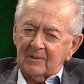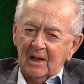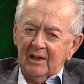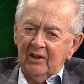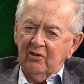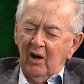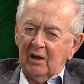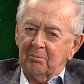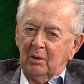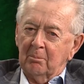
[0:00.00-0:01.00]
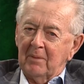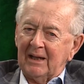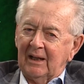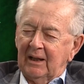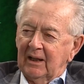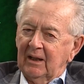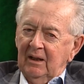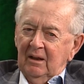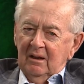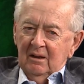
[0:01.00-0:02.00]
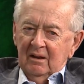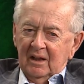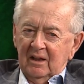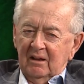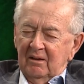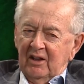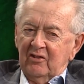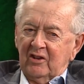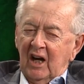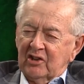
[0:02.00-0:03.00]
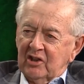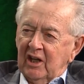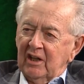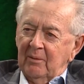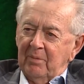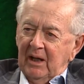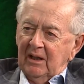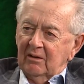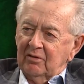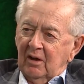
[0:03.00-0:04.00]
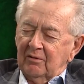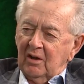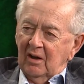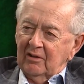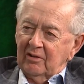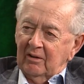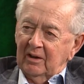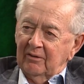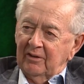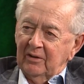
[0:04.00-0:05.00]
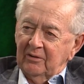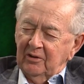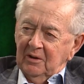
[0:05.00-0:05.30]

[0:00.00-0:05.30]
does not permit the discussion and debate of contrary views.